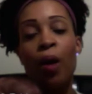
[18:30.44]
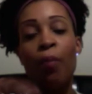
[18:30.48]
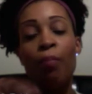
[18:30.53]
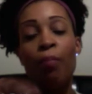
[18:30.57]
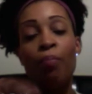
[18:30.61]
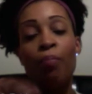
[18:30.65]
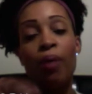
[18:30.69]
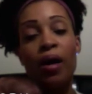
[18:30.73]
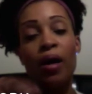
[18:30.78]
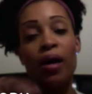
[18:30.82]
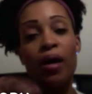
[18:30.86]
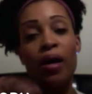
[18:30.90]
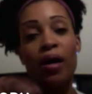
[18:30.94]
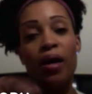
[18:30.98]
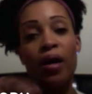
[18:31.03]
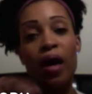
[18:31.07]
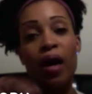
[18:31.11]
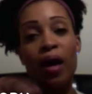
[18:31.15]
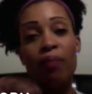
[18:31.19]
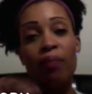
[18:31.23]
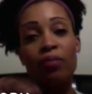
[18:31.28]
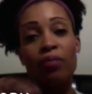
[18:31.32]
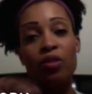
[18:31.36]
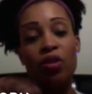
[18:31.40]
But
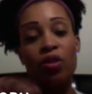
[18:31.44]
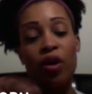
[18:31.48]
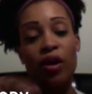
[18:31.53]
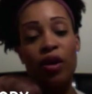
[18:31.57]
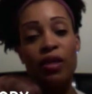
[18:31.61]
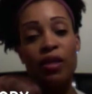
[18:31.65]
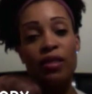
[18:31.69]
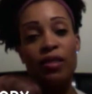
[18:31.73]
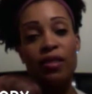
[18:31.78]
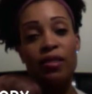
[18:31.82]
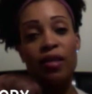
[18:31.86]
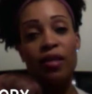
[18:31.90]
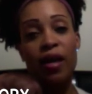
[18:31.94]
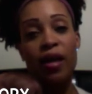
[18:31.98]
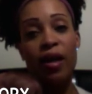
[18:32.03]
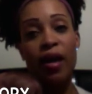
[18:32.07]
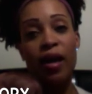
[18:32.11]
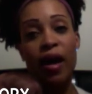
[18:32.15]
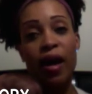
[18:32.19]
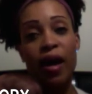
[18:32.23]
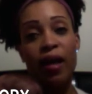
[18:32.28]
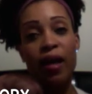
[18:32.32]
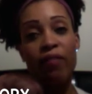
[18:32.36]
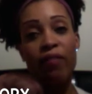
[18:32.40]
I'm sorry to say
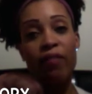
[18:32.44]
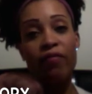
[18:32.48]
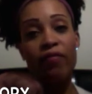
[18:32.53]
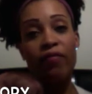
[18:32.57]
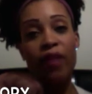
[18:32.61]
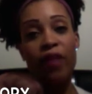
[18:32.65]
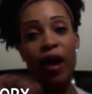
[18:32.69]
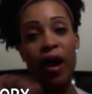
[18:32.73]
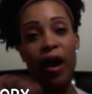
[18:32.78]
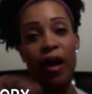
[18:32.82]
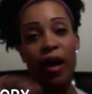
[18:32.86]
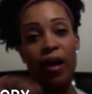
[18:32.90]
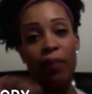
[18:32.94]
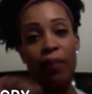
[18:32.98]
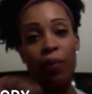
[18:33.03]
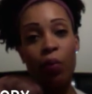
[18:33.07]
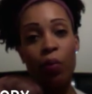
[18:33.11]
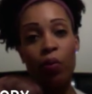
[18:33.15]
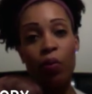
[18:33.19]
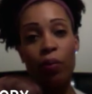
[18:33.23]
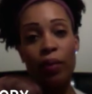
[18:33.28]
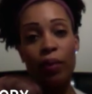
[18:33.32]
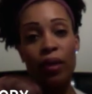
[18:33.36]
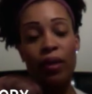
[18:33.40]
I am a
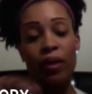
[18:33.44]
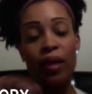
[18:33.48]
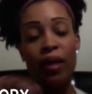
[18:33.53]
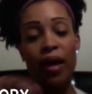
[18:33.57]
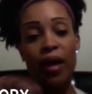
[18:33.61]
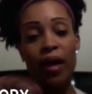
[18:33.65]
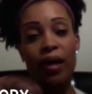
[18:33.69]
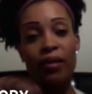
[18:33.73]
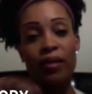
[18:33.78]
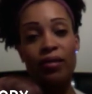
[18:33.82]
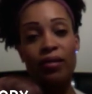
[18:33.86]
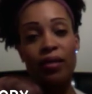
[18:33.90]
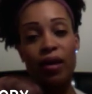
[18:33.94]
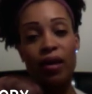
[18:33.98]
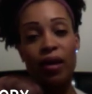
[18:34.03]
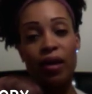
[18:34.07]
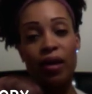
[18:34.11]
woman that